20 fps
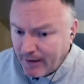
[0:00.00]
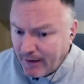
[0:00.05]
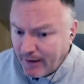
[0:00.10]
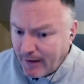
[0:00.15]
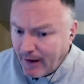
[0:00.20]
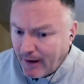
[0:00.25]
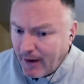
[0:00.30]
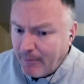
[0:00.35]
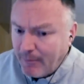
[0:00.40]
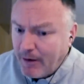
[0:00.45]

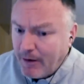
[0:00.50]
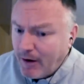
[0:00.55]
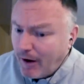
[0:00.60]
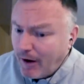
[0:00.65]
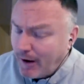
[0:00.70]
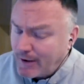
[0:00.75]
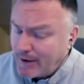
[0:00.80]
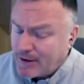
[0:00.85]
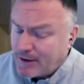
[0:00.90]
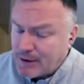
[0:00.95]

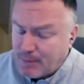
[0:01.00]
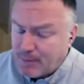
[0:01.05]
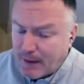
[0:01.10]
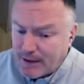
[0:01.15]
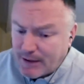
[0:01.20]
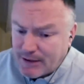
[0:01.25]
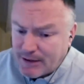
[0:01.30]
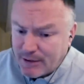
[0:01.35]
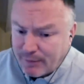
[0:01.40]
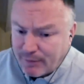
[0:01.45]
I
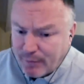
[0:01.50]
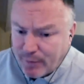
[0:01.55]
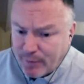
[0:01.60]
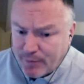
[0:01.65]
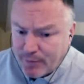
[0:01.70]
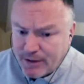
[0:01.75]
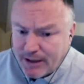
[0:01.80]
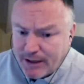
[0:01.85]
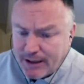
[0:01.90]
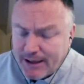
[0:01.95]
suspect his form
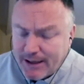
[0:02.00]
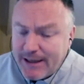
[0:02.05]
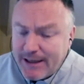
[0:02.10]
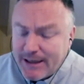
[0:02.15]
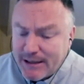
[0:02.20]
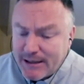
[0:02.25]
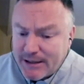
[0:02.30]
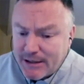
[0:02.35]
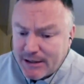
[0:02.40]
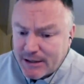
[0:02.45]
is at
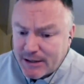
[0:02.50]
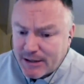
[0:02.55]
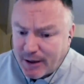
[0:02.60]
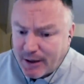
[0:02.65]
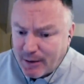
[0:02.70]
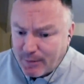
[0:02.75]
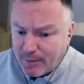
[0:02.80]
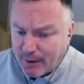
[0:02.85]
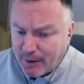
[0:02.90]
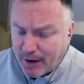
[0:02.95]
least a
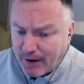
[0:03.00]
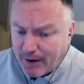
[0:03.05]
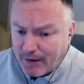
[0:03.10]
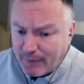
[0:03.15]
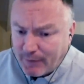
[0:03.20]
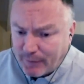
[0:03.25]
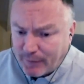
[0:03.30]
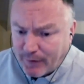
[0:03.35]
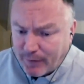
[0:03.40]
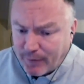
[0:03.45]
stone behind the
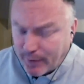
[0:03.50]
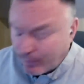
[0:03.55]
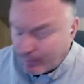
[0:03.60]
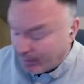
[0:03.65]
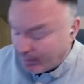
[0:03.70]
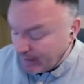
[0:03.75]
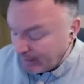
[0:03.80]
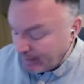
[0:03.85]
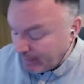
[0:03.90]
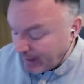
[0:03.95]
front three
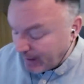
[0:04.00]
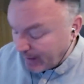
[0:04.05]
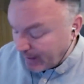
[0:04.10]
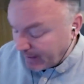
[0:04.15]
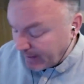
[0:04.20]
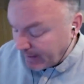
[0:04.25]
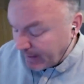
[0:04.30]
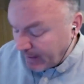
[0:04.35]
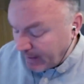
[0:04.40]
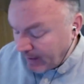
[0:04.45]
in the
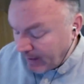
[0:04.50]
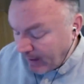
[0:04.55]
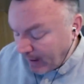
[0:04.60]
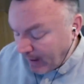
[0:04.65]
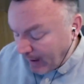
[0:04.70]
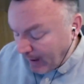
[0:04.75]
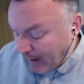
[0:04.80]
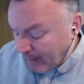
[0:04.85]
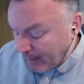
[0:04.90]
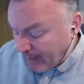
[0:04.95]
market.
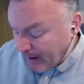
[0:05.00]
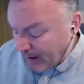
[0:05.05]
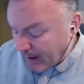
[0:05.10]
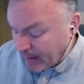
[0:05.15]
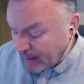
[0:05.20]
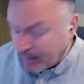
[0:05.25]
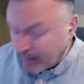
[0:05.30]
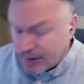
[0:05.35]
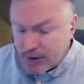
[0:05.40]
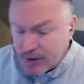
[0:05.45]
The other
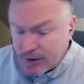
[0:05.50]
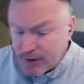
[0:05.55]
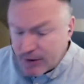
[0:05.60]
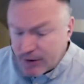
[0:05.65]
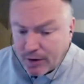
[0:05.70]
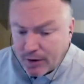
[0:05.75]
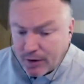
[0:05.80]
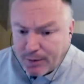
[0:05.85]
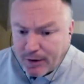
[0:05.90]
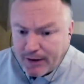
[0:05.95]
one's
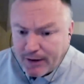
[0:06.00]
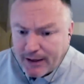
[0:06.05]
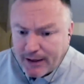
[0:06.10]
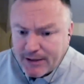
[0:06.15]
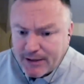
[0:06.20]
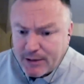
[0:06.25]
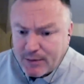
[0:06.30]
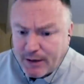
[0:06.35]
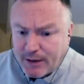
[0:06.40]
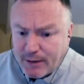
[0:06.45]
Dr.
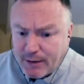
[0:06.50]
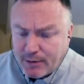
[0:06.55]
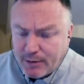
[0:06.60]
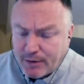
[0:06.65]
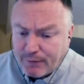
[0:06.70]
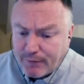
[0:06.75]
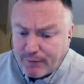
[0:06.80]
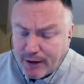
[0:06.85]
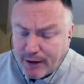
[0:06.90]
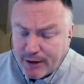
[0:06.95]
Parnassus. Well, he was a
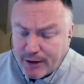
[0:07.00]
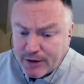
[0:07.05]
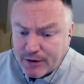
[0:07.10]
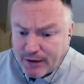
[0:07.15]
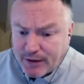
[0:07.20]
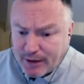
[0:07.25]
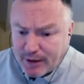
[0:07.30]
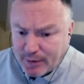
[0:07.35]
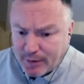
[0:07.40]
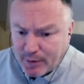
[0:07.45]
fast
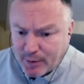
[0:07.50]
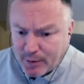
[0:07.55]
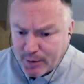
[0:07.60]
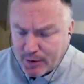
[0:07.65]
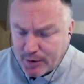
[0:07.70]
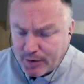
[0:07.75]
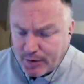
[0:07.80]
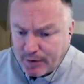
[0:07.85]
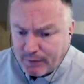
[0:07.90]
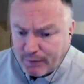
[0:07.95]
ground horse
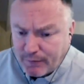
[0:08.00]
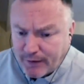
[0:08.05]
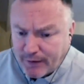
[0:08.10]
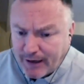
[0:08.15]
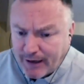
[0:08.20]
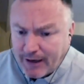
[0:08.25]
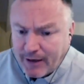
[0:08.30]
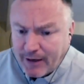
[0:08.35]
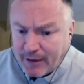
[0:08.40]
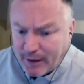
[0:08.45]
on the
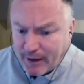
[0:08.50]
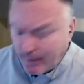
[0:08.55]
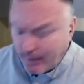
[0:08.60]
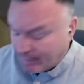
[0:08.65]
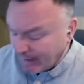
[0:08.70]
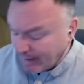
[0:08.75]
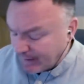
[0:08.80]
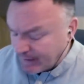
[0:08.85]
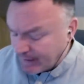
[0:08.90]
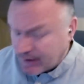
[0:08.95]
flat of
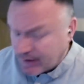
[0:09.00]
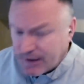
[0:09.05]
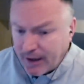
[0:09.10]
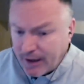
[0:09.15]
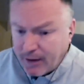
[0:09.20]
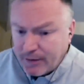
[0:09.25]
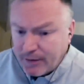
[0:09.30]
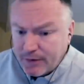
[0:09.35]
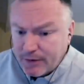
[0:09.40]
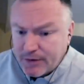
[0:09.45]
Dan
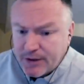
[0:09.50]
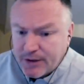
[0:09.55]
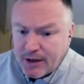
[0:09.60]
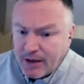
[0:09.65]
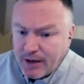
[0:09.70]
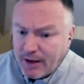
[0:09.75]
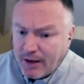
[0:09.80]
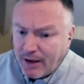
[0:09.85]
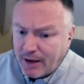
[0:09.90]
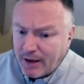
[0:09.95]
Skelton's.
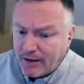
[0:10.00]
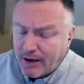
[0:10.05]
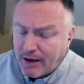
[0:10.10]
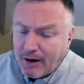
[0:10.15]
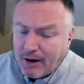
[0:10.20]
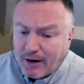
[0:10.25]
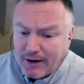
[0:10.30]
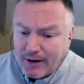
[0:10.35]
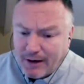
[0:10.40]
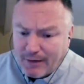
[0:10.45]

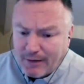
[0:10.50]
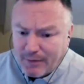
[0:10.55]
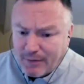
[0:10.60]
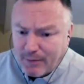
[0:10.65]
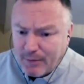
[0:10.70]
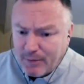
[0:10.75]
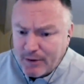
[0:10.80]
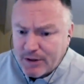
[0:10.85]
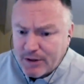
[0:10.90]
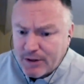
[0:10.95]
Can't have him
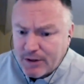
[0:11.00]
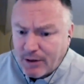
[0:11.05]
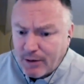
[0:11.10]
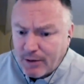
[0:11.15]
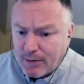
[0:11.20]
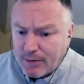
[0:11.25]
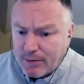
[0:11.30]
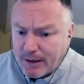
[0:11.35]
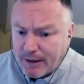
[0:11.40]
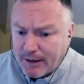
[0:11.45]
with
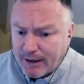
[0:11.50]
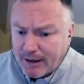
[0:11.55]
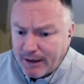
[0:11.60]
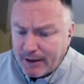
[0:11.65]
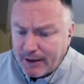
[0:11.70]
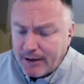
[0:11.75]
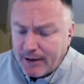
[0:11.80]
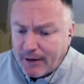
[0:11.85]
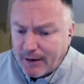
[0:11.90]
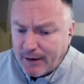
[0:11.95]
stolen money.
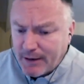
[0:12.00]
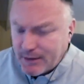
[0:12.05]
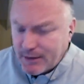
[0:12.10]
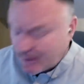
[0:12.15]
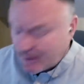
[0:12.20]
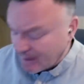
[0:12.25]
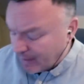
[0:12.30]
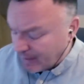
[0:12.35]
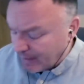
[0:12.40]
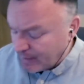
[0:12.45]
And Knight
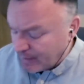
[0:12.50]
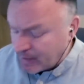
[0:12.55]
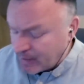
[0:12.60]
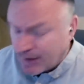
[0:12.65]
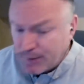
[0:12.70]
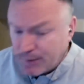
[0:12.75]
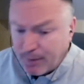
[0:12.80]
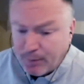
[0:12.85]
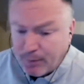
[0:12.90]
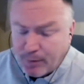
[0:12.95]
Salute
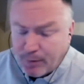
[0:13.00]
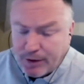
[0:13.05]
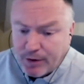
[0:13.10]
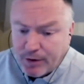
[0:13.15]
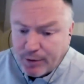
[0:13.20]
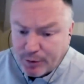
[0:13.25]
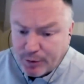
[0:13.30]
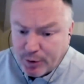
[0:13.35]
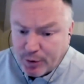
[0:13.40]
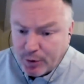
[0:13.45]
has been winning
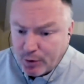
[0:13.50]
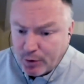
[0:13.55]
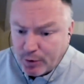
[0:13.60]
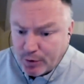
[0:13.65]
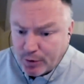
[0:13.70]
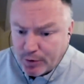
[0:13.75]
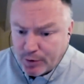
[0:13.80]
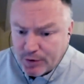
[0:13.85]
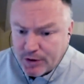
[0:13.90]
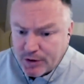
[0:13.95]
on good or
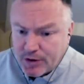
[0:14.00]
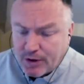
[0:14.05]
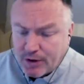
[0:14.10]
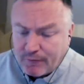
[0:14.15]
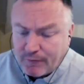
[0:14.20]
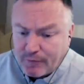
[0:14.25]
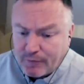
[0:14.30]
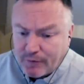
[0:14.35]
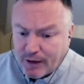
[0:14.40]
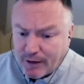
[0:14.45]
good to
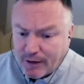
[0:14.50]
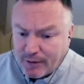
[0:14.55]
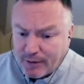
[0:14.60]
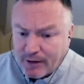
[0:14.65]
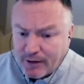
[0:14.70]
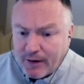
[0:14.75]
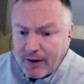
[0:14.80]
soft ground.